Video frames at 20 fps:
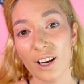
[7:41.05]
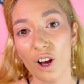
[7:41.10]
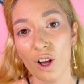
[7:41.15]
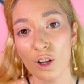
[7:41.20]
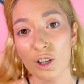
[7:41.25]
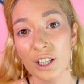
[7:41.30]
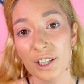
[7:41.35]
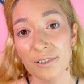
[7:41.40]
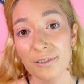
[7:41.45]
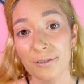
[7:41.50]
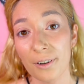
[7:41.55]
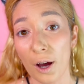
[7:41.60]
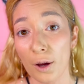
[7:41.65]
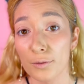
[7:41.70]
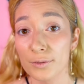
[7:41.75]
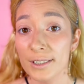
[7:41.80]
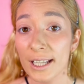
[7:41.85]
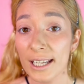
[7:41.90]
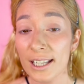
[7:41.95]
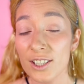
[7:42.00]
only
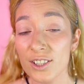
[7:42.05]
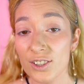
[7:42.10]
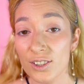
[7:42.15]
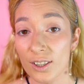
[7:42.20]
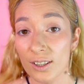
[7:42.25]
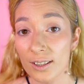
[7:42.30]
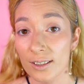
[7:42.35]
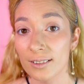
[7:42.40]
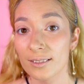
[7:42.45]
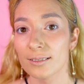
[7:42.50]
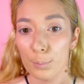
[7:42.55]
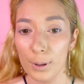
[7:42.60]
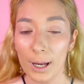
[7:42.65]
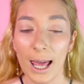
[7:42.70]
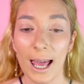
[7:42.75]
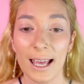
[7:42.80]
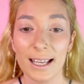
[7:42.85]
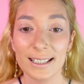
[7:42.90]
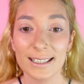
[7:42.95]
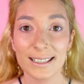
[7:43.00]
foundation
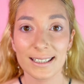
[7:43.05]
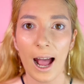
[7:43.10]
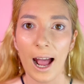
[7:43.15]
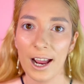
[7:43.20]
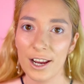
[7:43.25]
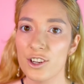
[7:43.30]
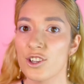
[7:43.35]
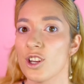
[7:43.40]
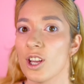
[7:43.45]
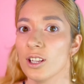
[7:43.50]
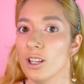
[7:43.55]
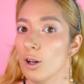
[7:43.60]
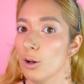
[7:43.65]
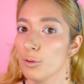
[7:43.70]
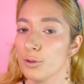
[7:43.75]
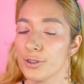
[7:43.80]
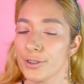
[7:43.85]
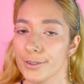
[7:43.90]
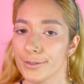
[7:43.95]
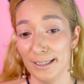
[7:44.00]
plus
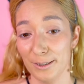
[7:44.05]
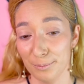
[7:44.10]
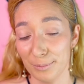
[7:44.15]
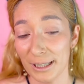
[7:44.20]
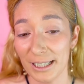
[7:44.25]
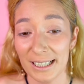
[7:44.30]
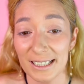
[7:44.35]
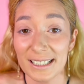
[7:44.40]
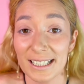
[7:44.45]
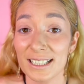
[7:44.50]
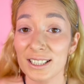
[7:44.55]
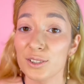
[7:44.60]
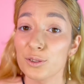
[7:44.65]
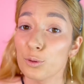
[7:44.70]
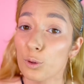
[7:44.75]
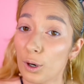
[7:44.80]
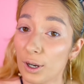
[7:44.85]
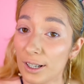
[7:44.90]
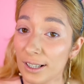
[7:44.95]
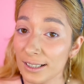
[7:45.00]
eyeshadows, because it
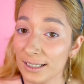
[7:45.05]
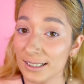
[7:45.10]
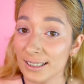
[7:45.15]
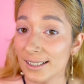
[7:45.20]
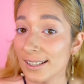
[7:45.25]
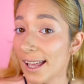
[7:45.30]
works.